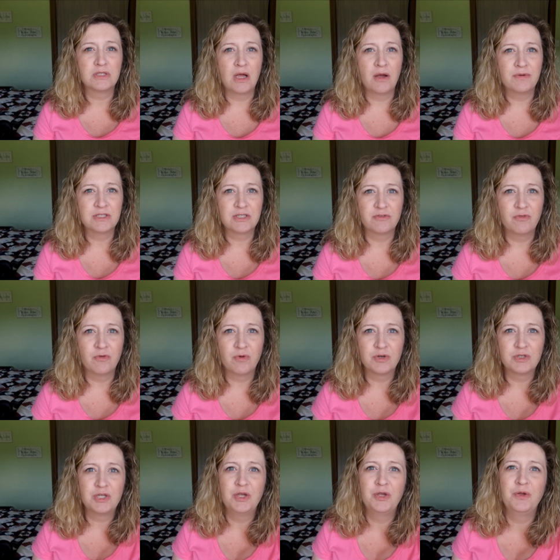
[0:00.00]
always look
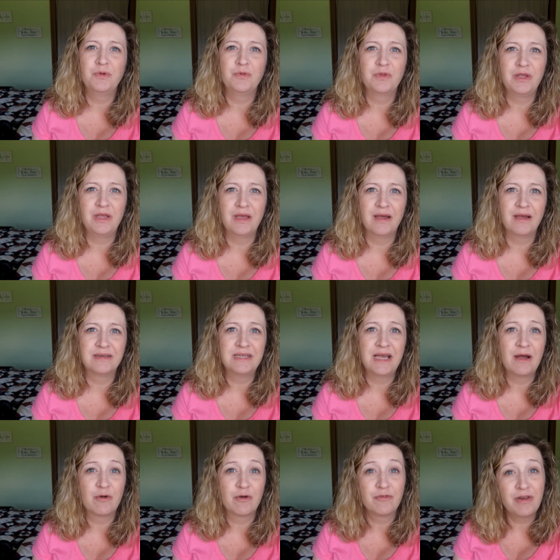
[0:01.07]
forward to the
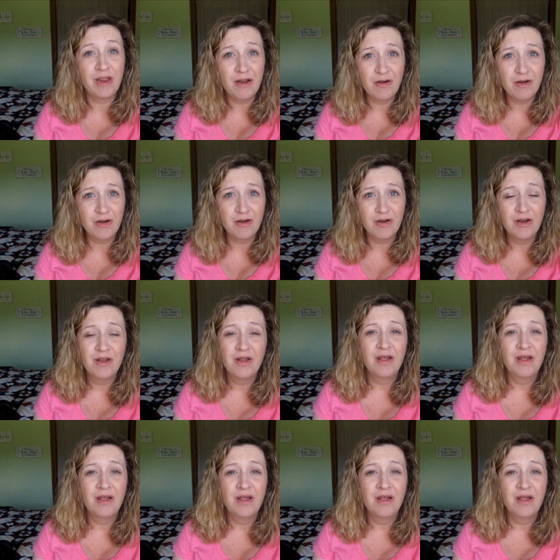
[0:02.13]
Tower of Terror.